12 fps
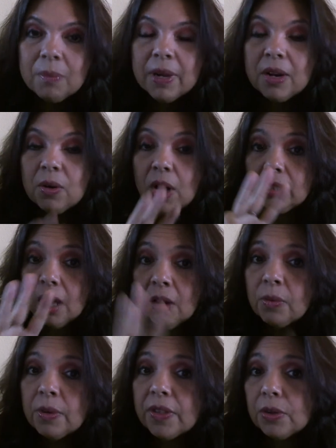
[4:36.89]
But
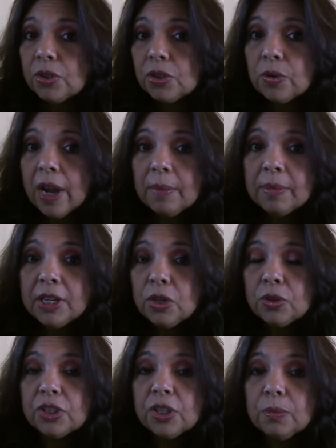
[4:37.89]
along with those three, I'm going to
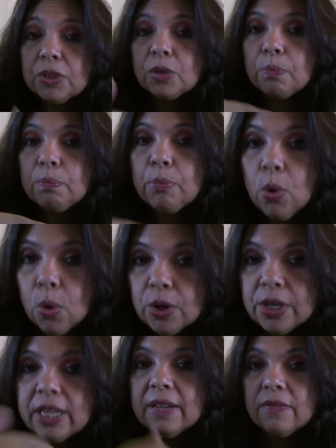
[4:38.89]
use some
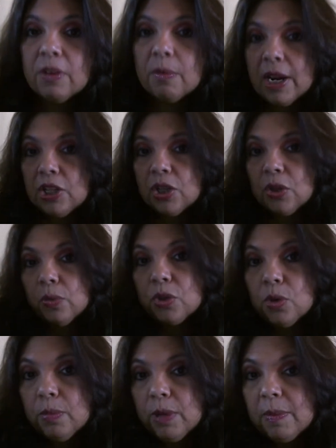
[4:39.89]
supporting information,
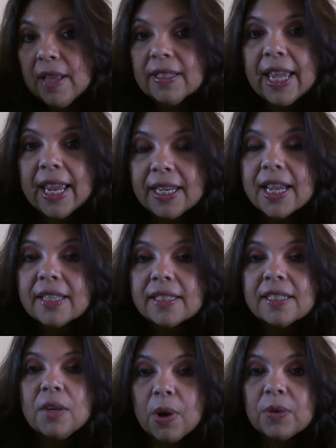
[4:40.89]
which would be my lay
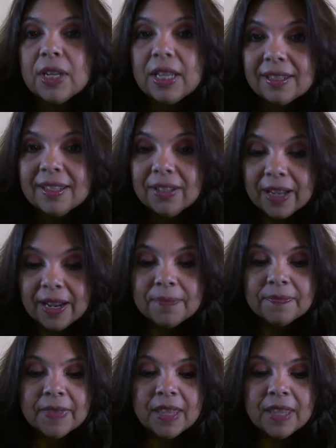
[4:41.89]
testimony, okay?